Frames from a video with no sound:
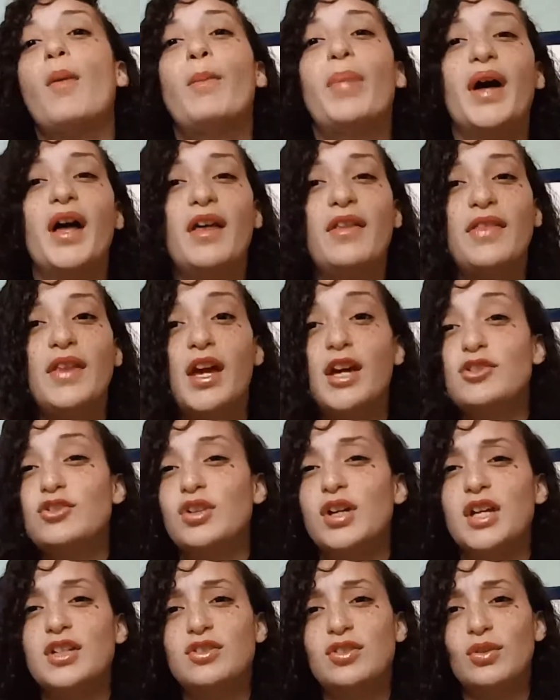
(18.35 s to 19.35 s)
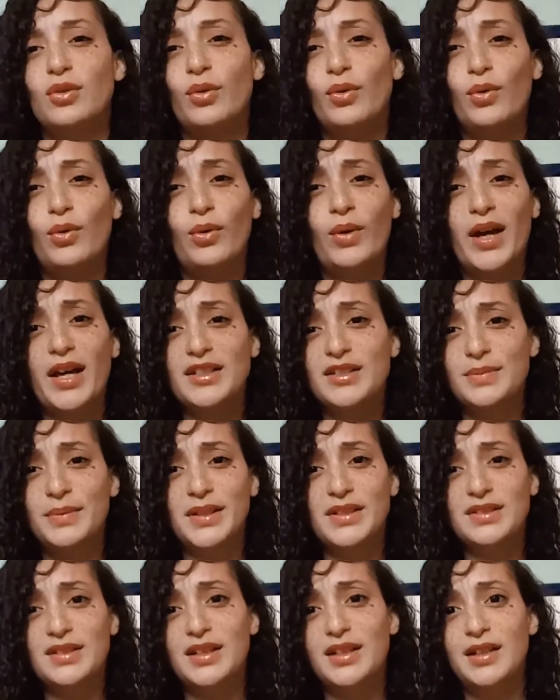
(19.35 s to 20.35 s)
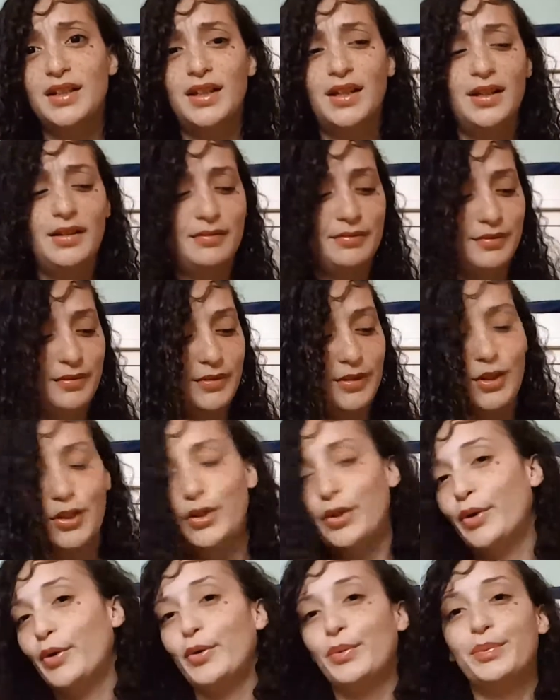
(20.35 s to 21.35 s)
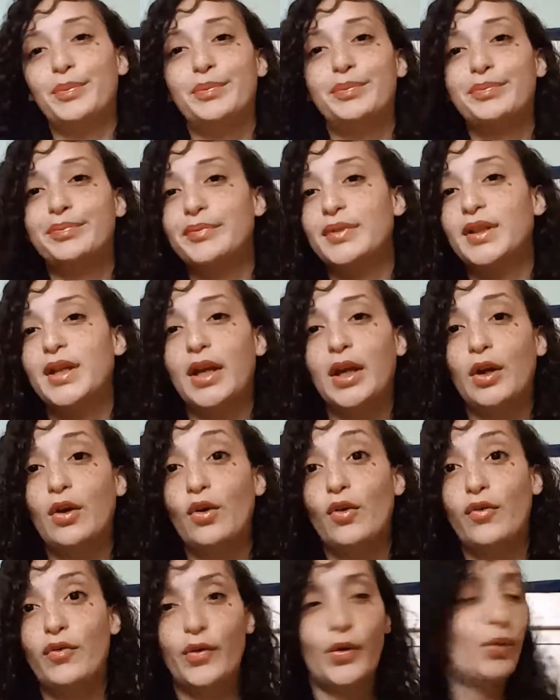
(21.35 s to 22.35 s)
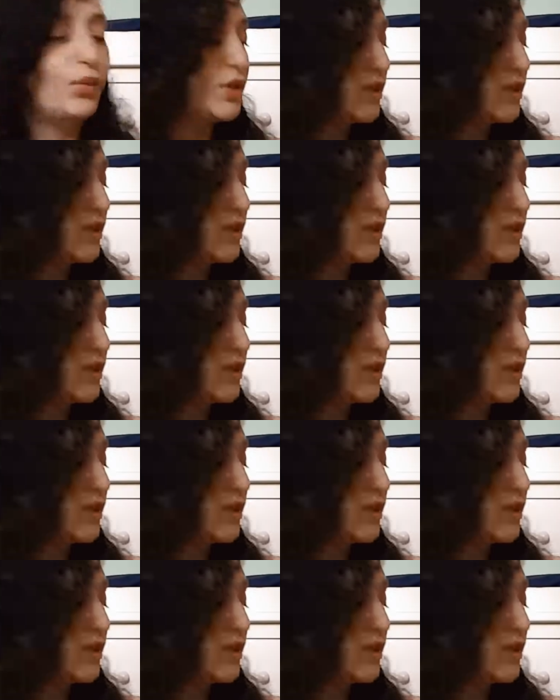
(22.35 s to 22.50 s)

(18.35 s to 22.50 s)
but the educational aspects in it, you know, can go for